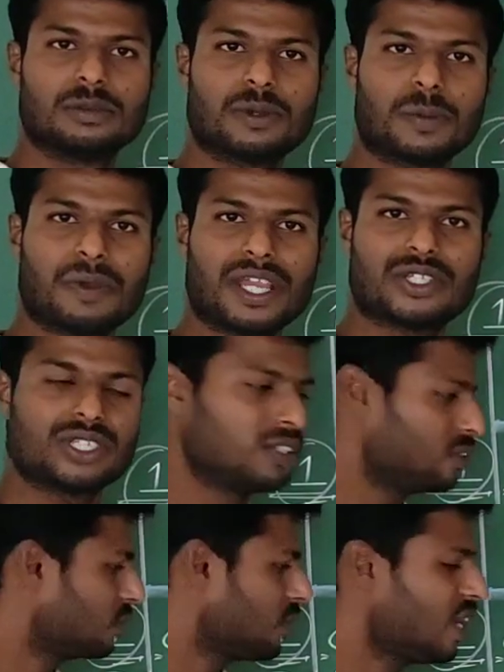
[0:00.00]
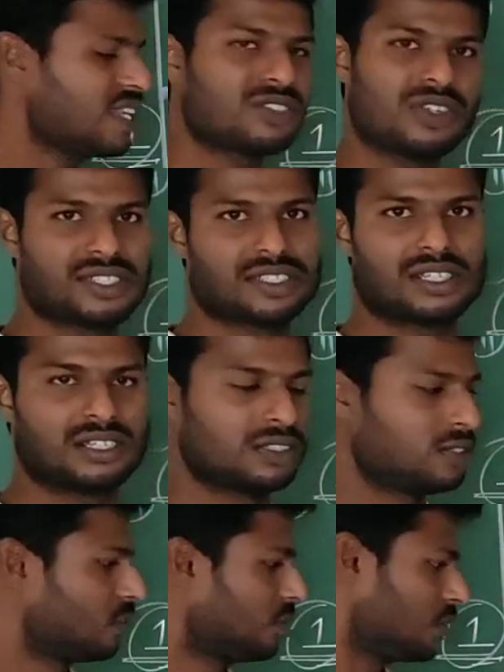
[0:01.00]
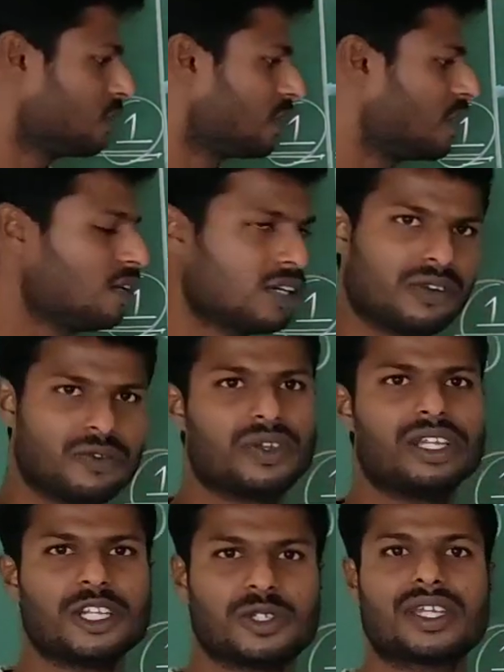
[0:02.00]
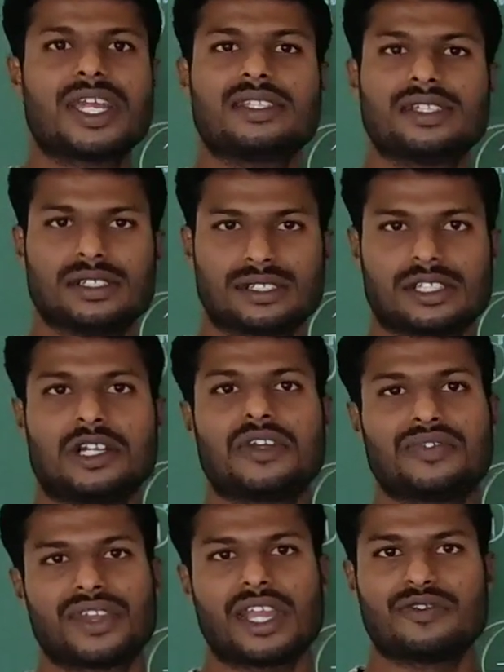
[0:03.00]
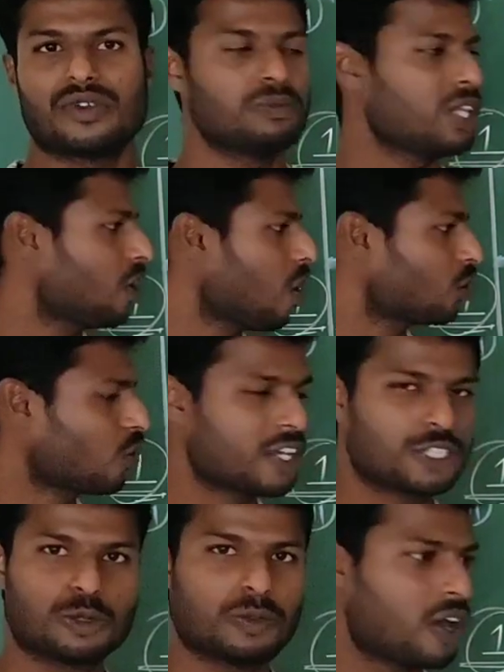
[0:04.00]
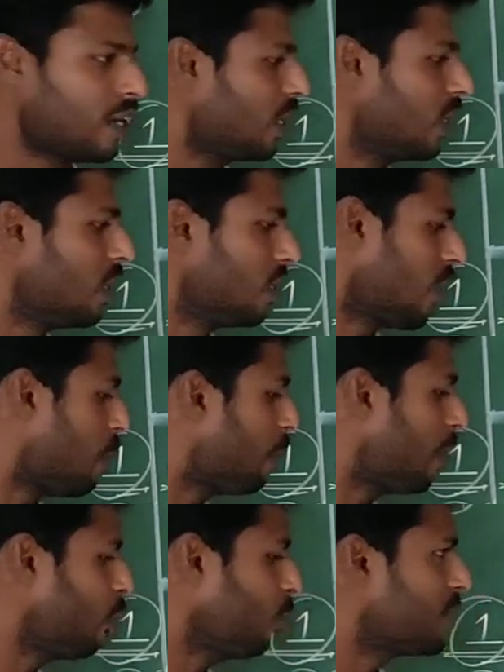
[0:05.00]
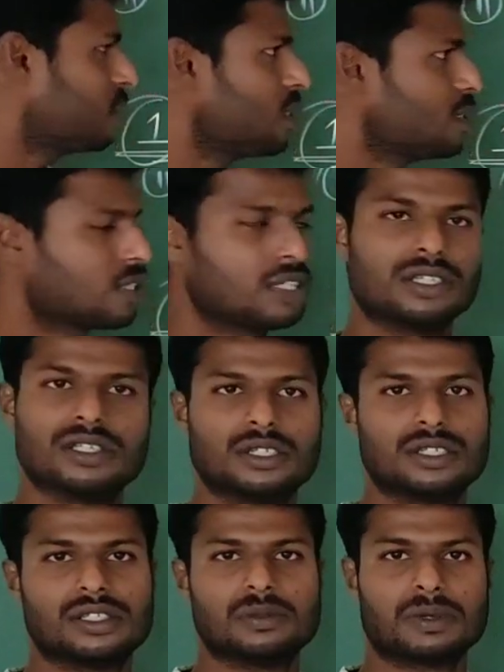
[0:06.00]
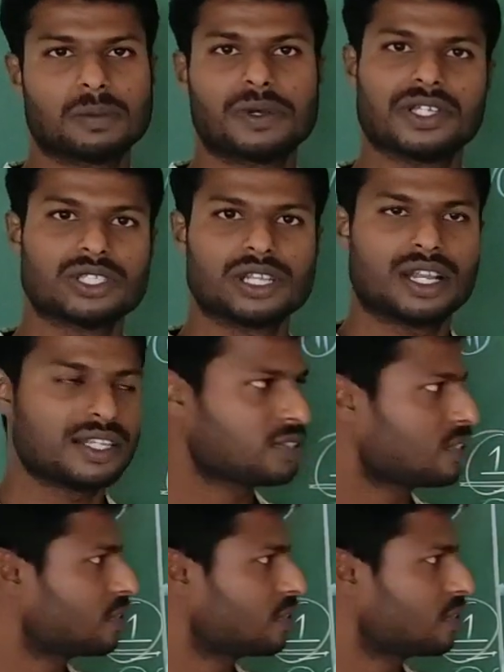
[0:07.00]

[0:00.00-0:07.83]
probation, less risk. Here we need to get the certificate from the authorized body. Compared to business, probation, less